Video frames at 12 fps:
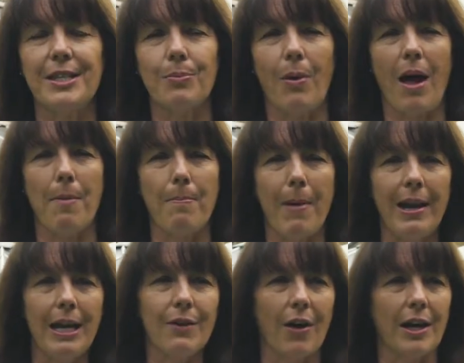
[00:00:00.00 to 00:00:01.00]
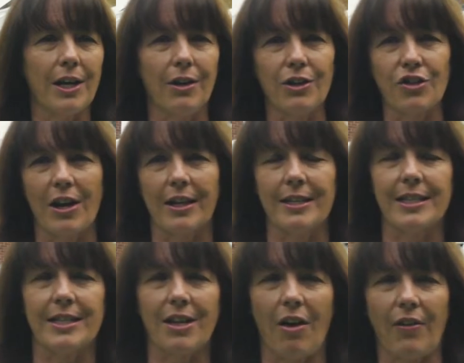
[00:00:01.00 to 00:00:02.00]
is where many of our young dragons
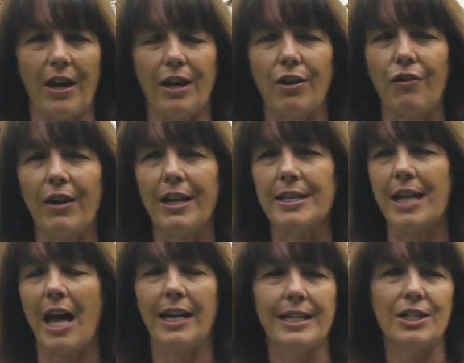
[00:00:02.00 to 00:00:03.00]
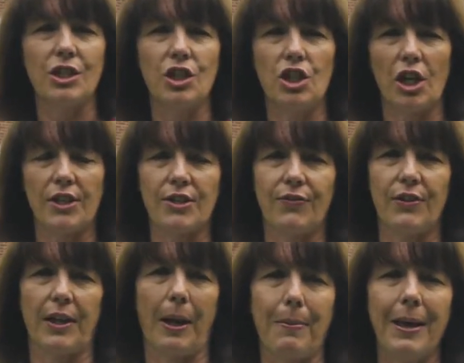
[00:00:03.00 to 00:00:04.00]
start their careers, and it's just for
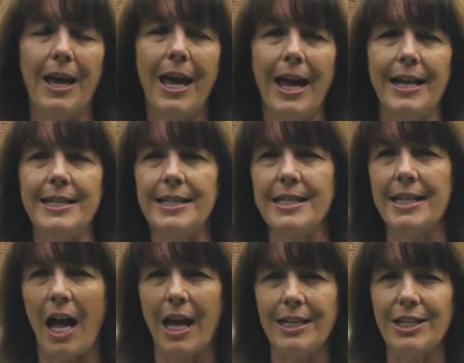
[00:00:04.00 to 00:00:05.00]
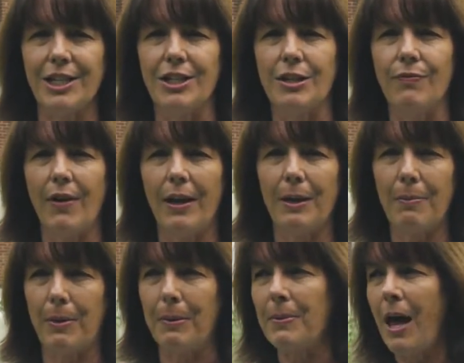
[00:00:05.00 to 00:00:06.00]
them. It's designed to
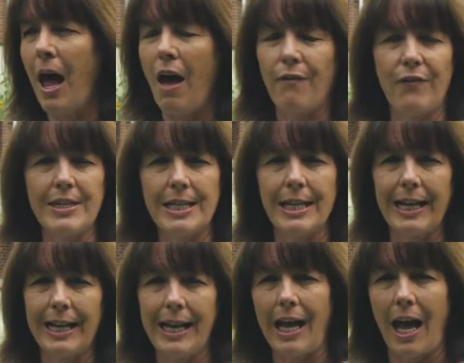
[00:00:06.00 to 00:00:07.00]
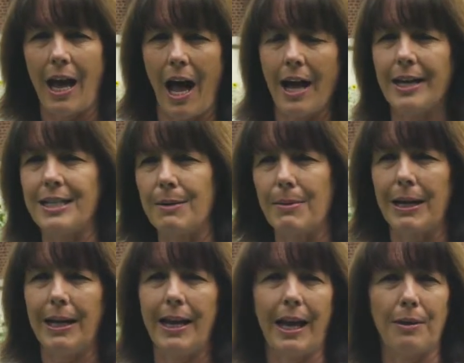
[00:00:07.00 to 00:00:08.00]
develop them physically,
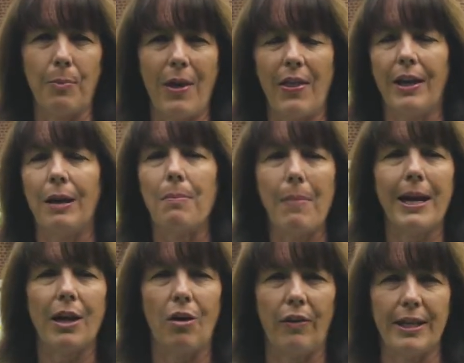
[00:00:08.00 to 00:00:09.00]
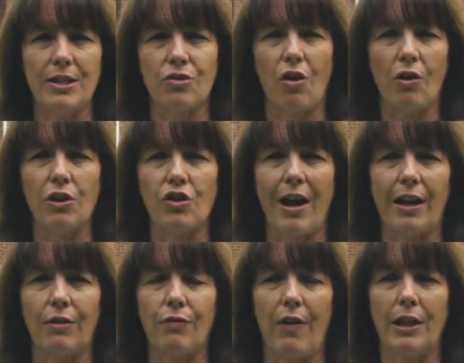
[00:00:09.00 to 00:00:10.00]
academically, and where they can make all their strong
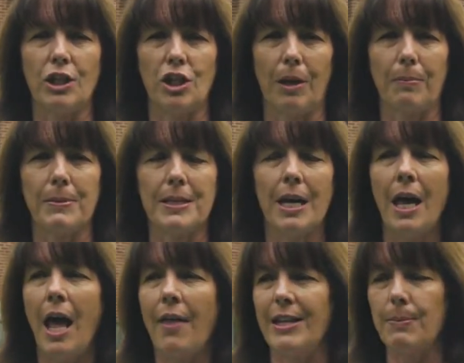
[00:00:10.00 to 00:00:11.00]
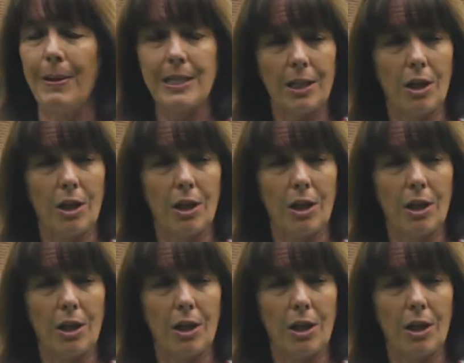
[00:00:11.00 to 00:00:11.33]
dragon friendships. They spend